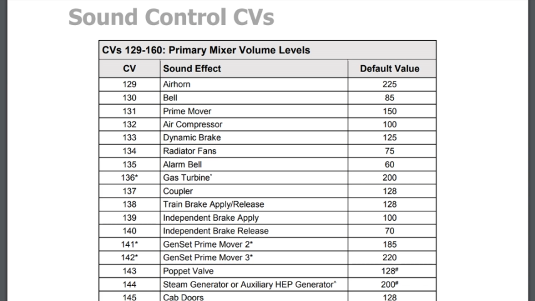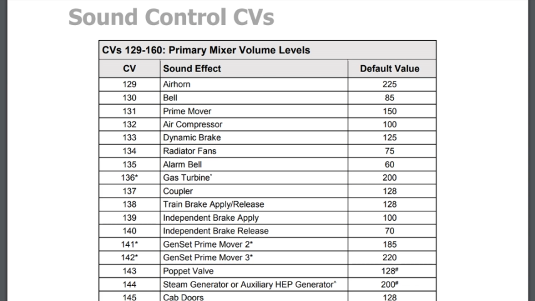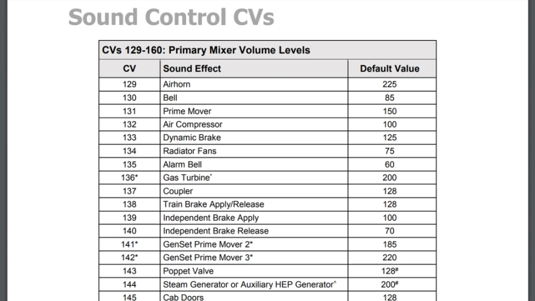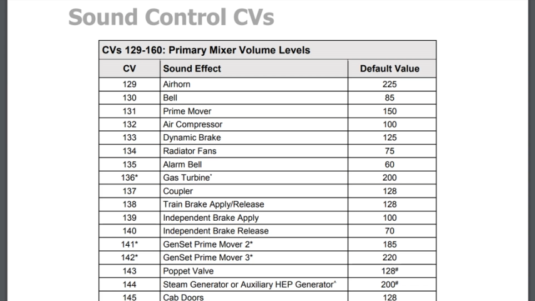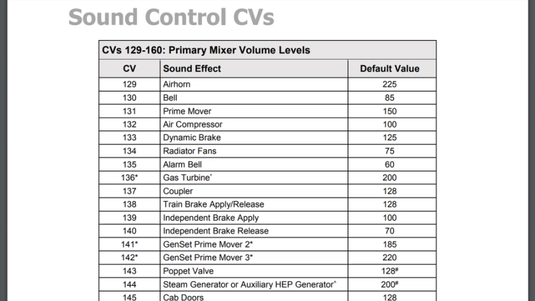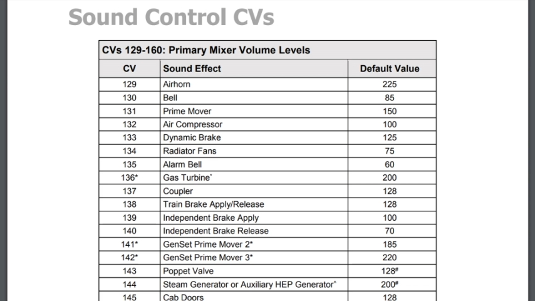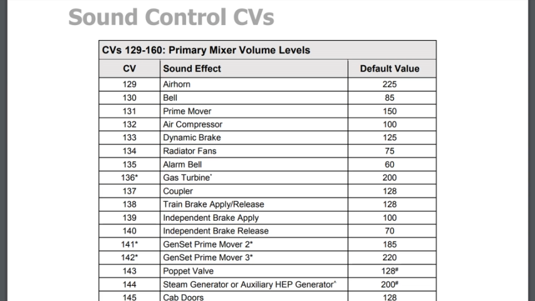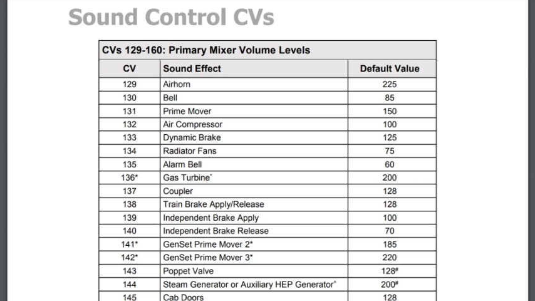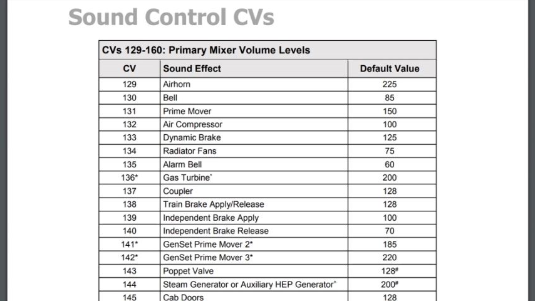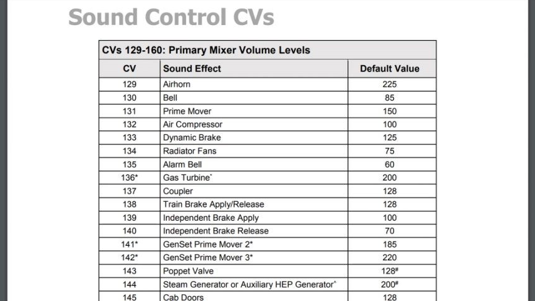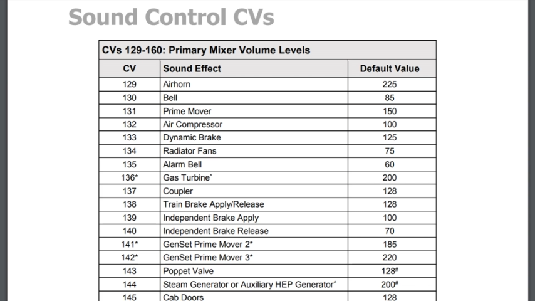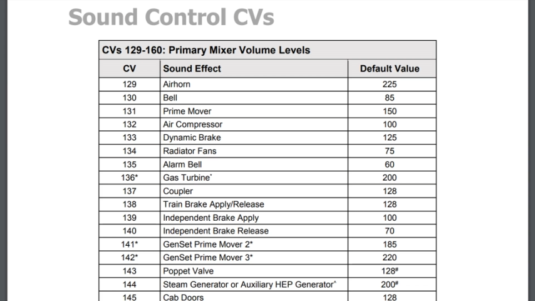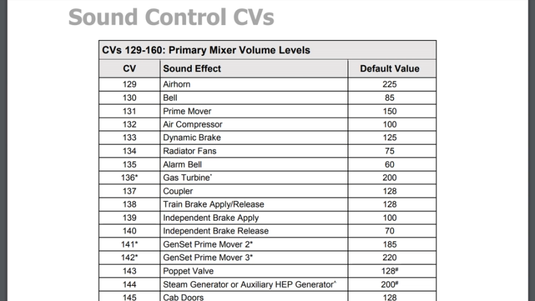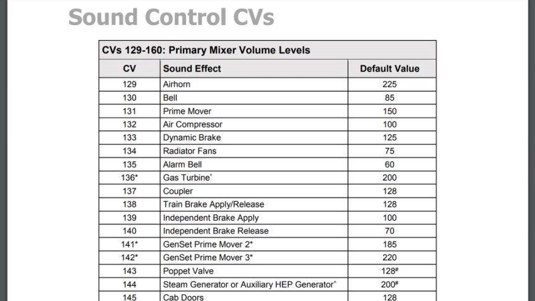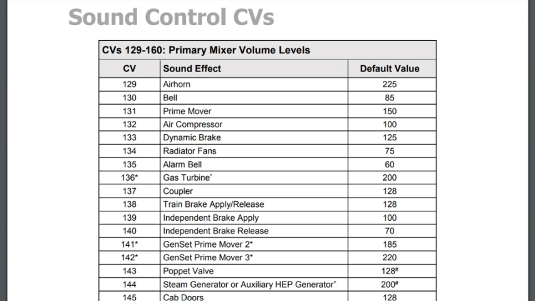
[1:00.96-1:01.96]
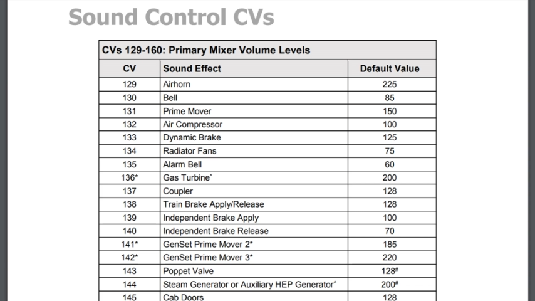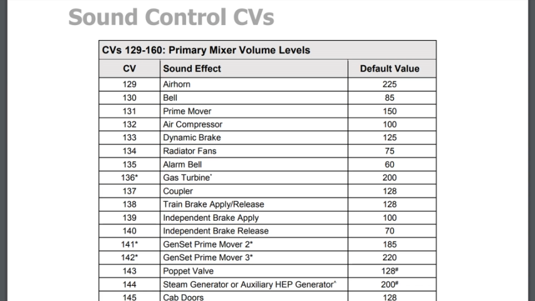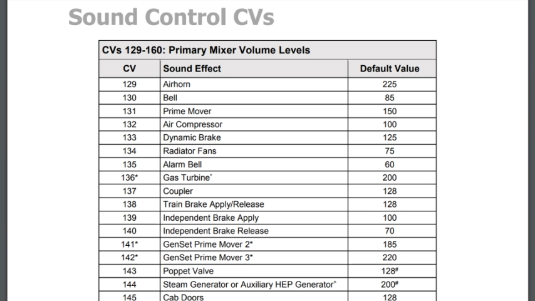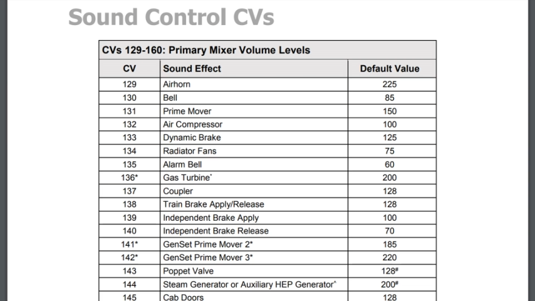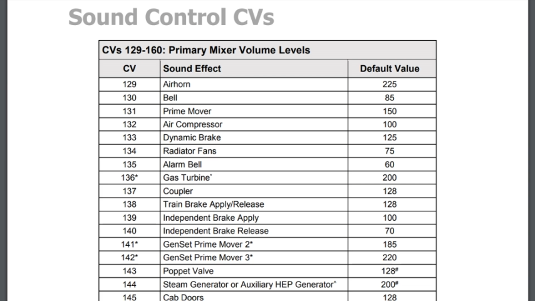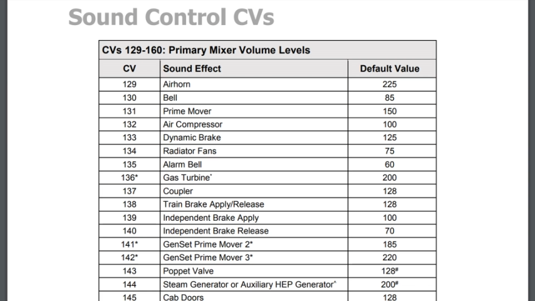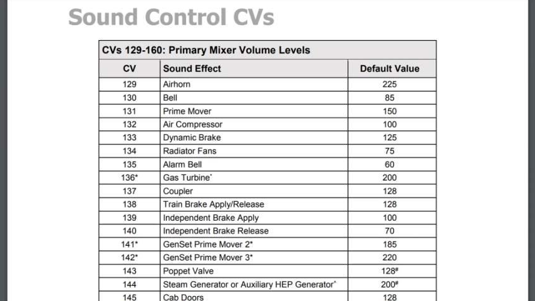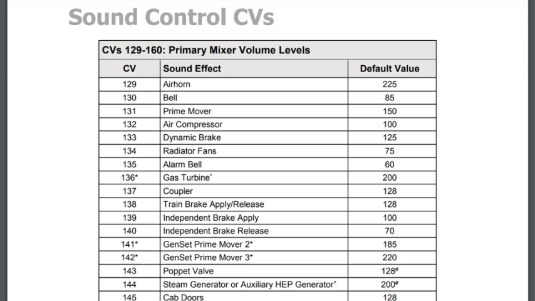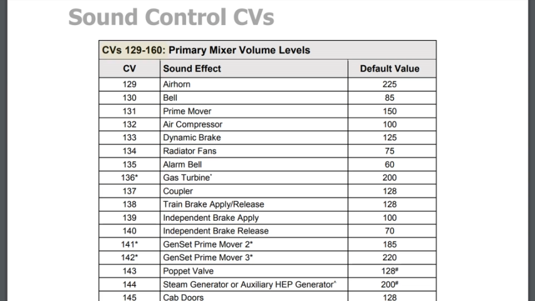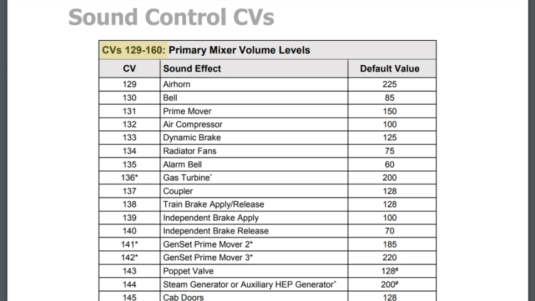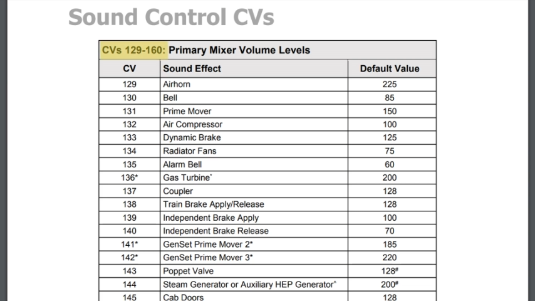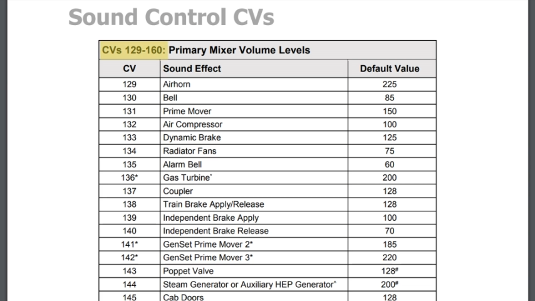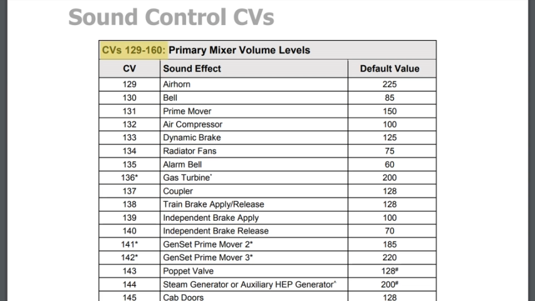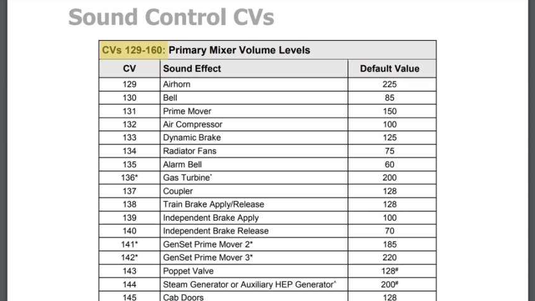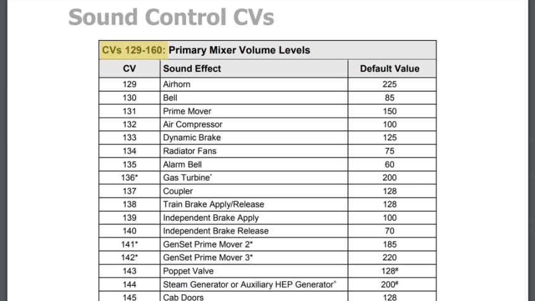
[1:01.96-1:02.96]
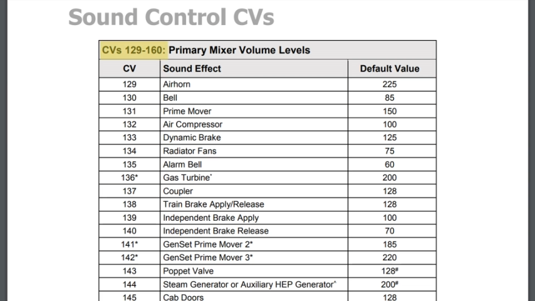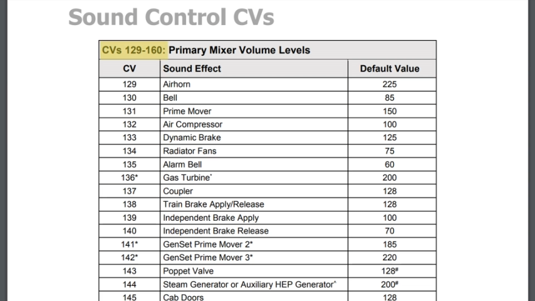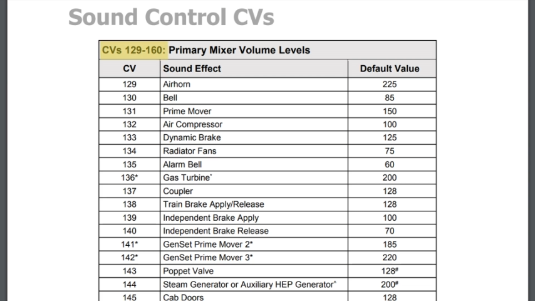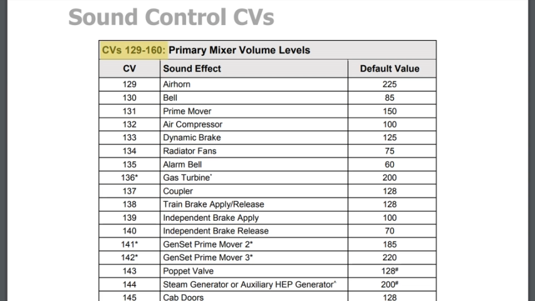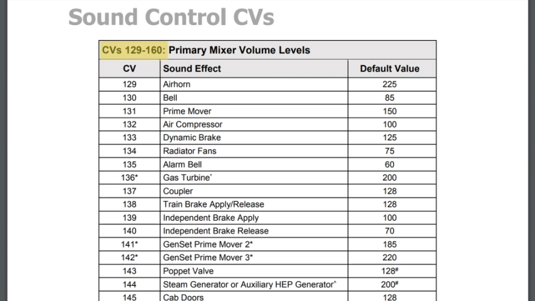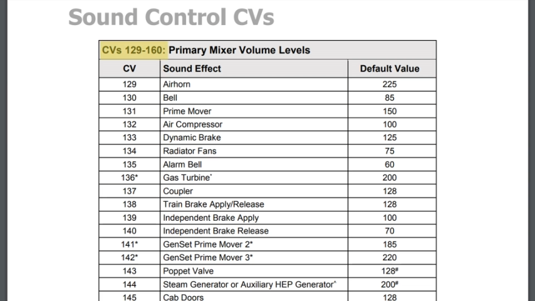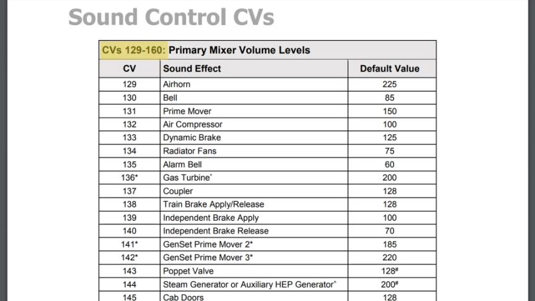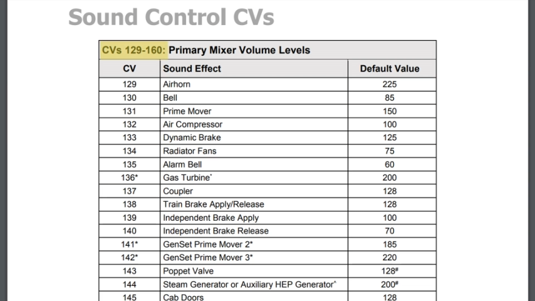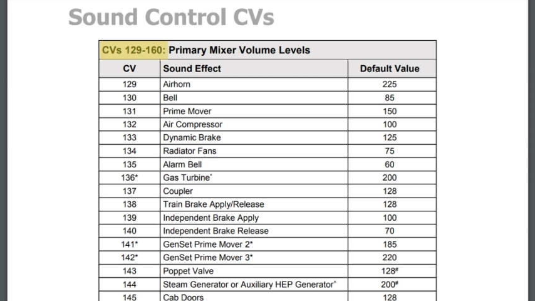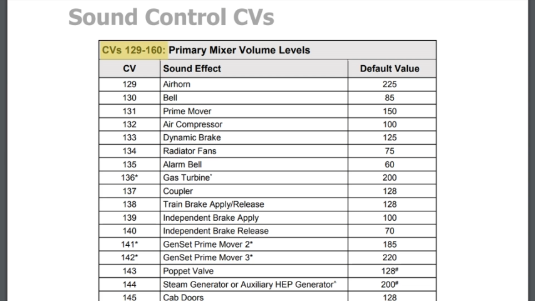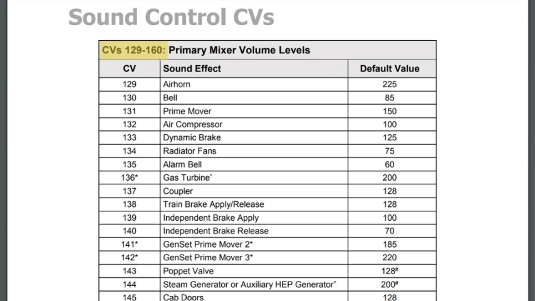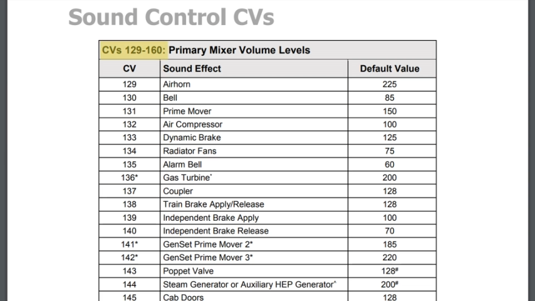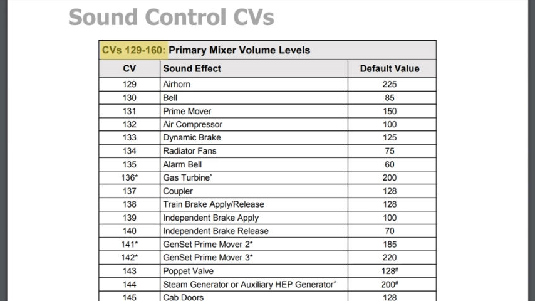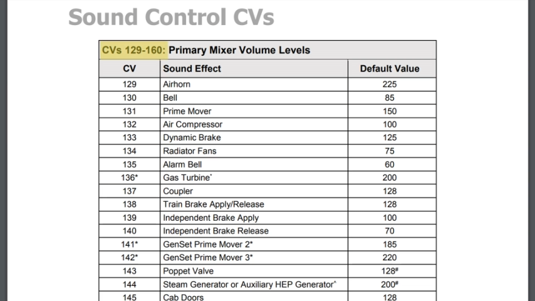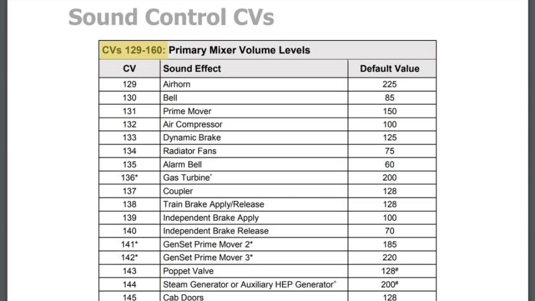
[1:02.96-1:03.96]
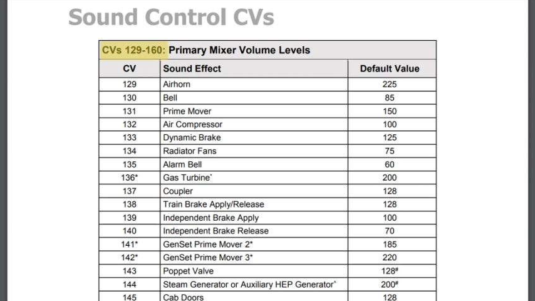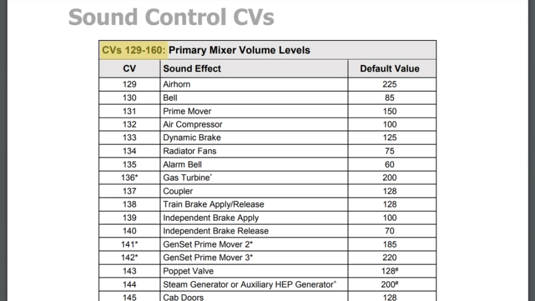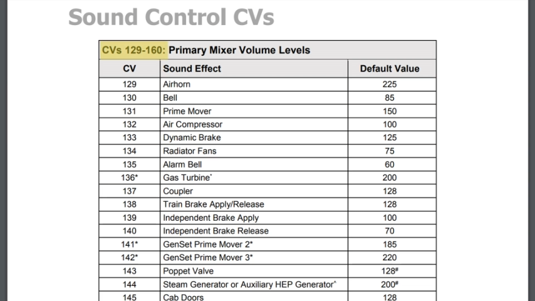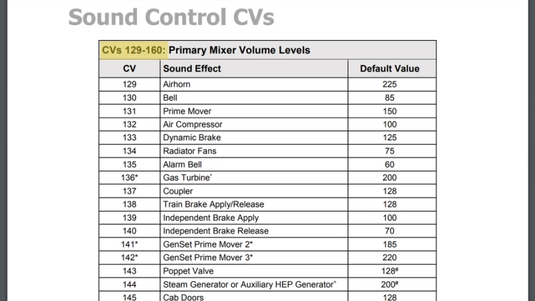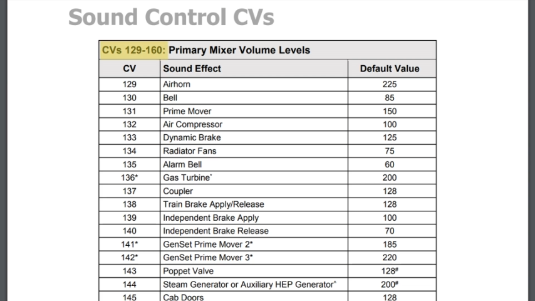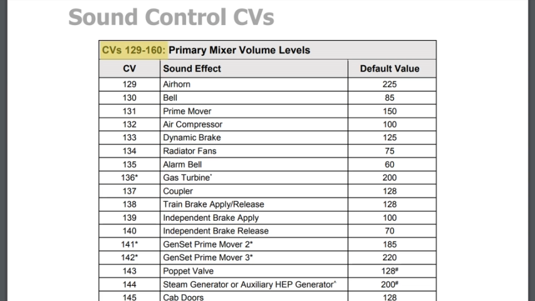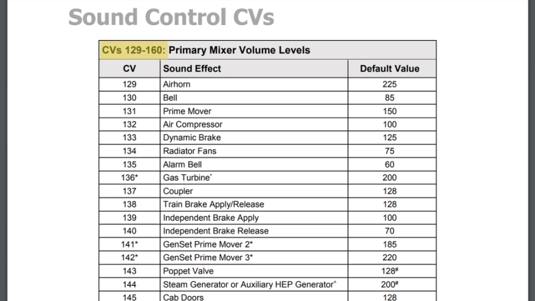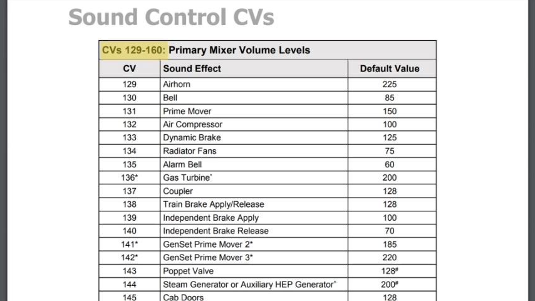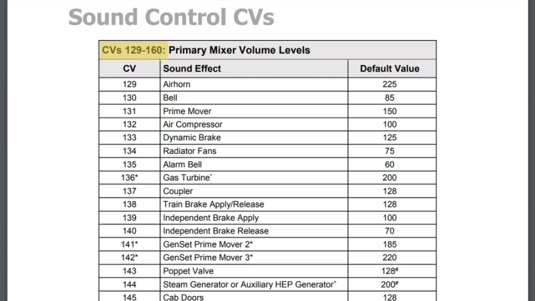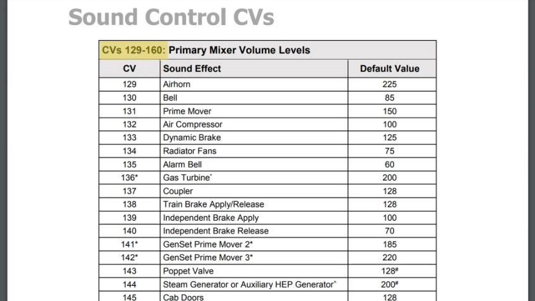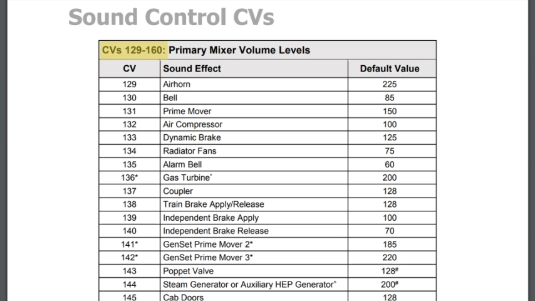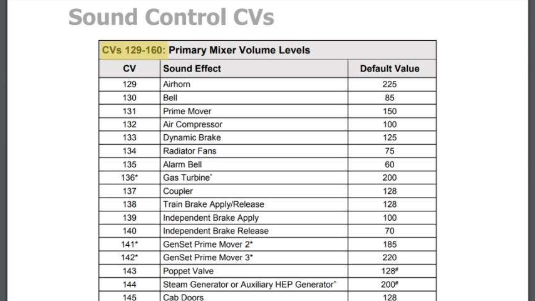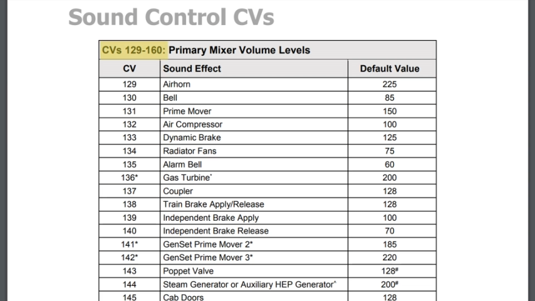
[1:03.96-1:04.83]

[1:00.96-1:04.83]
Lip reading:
[unreadable: no face in view]